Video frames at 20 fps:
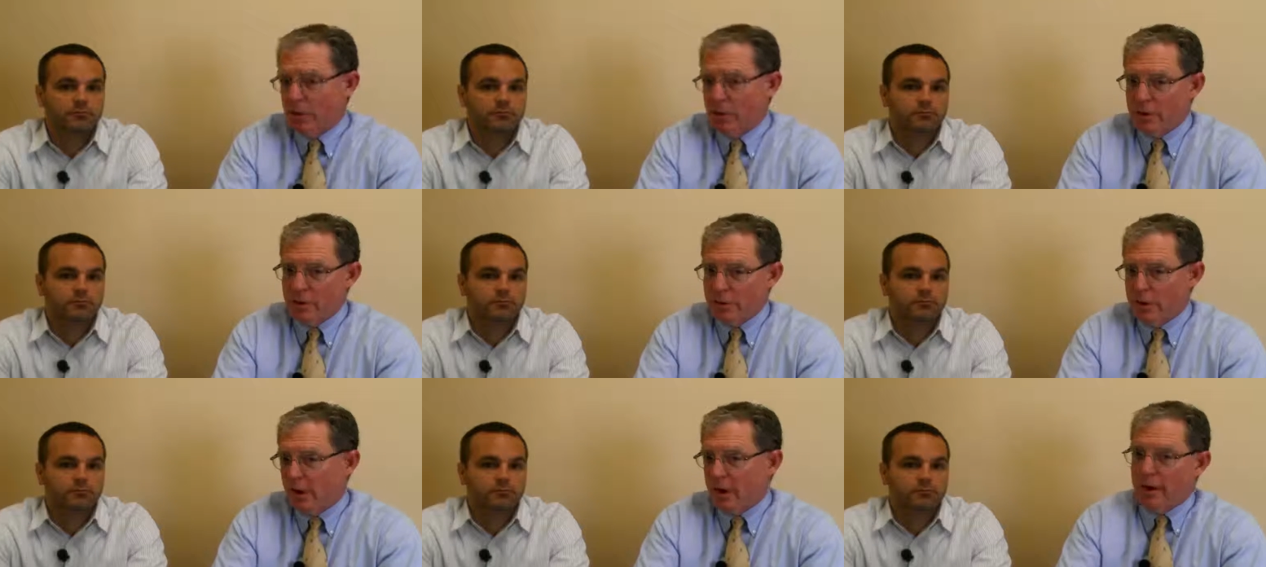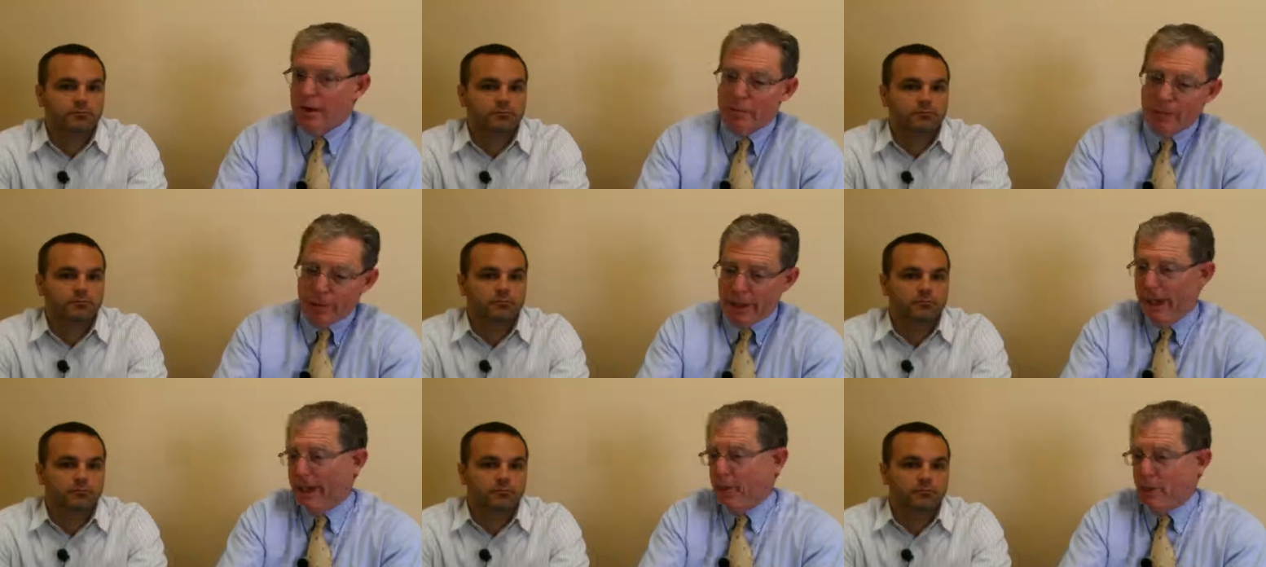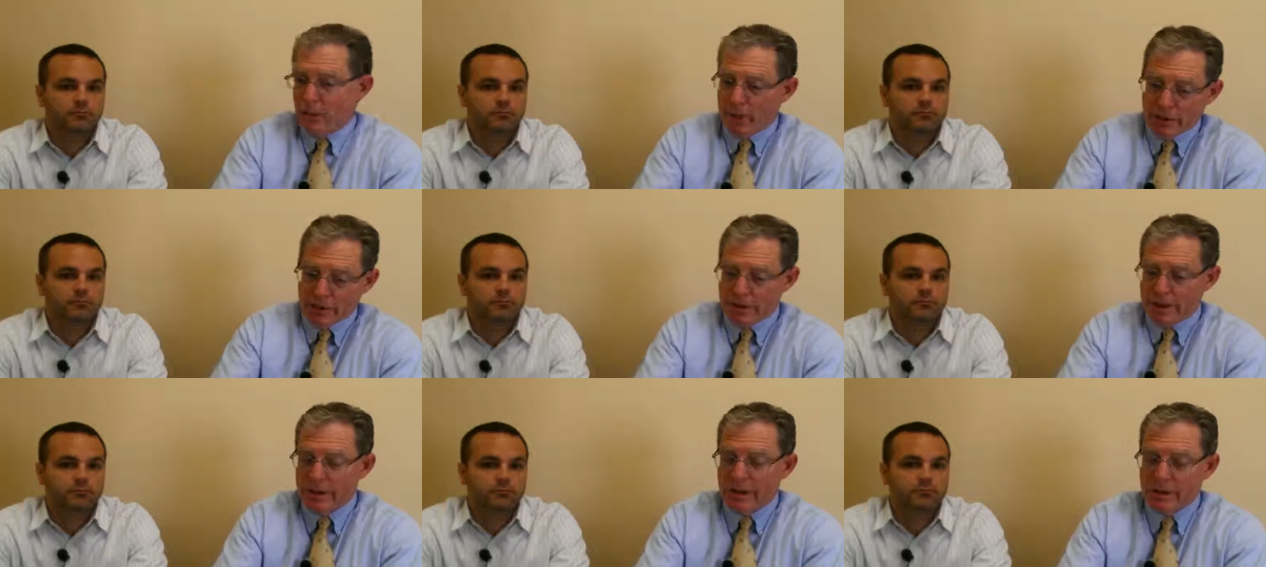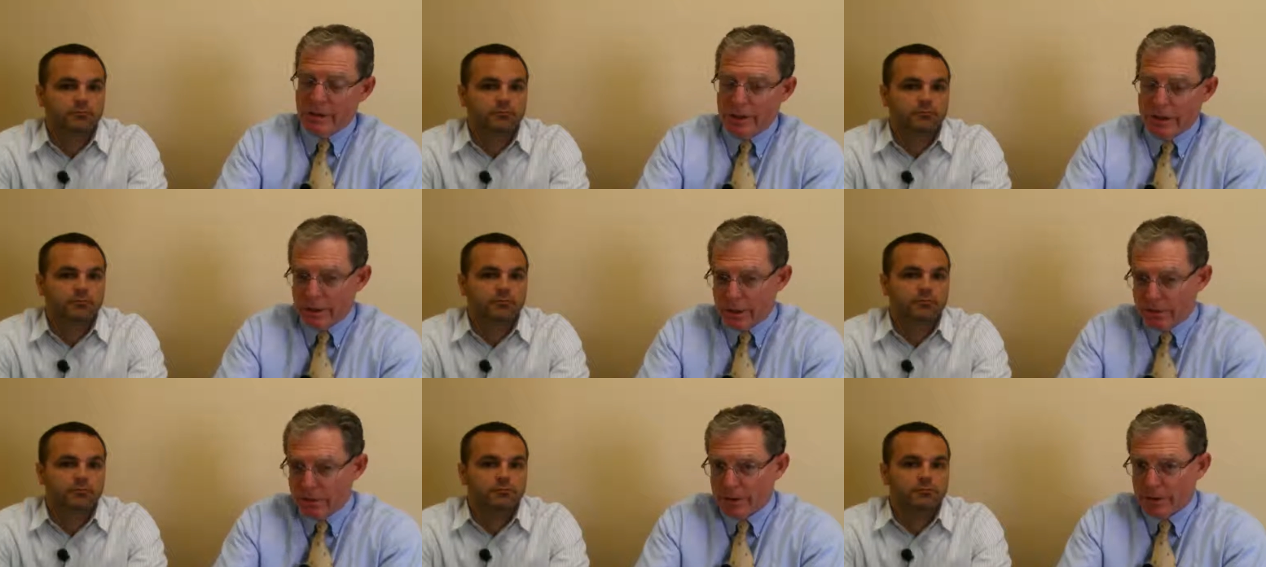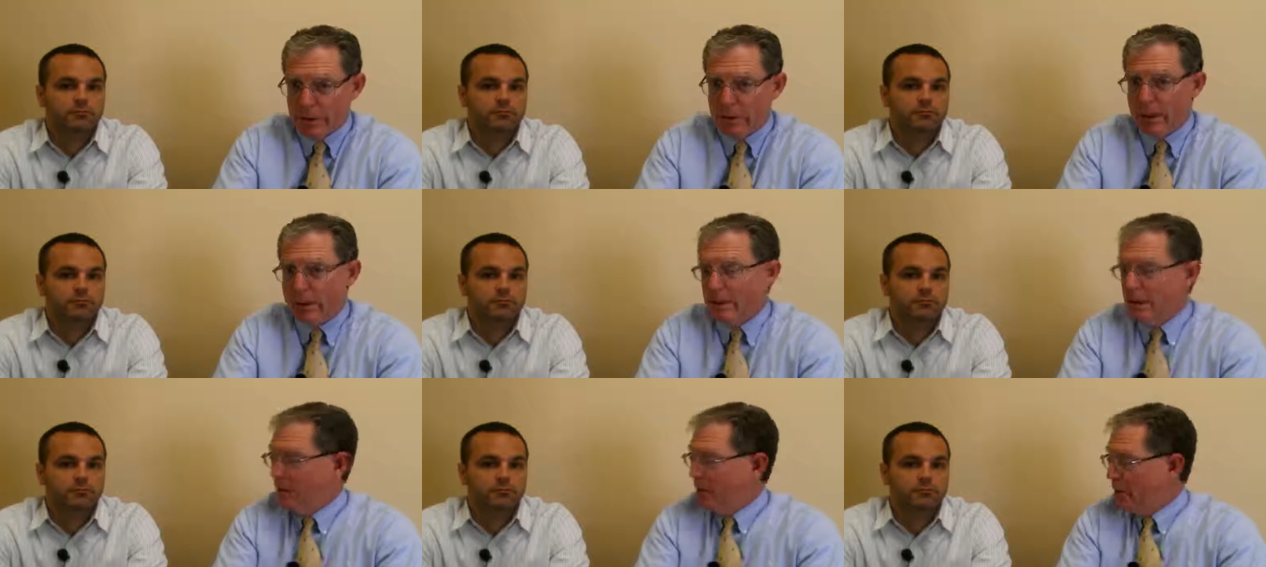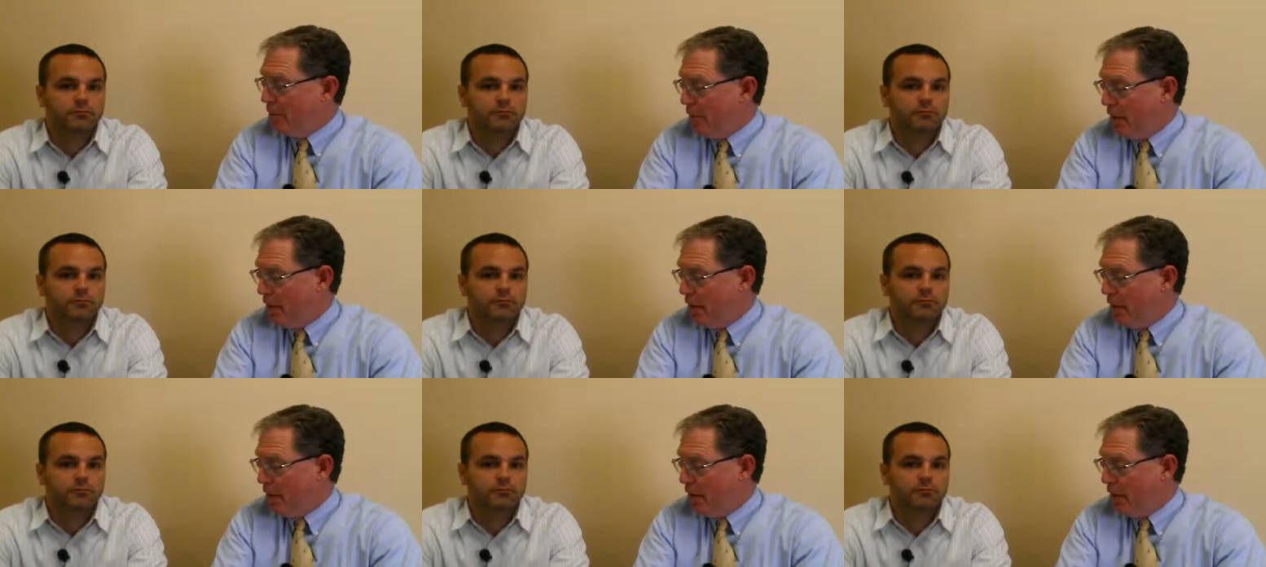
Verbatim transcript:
Speaker 1: yours kind of backwards here, but they're protecting their